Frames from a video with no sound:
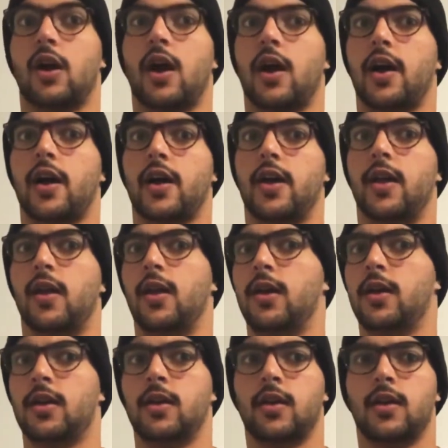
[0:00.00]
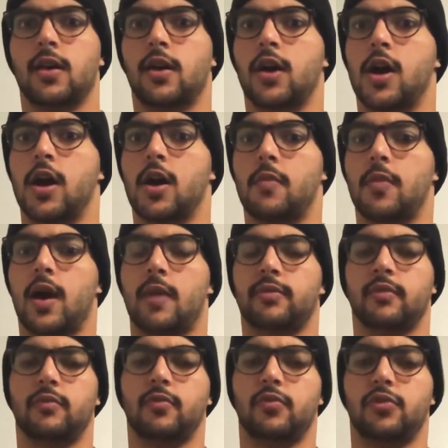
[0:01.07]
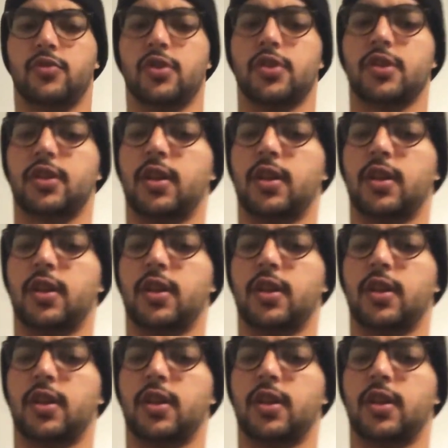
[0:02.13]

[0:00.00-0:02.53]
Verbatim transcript: Hyde, um, Optimum Nutrition.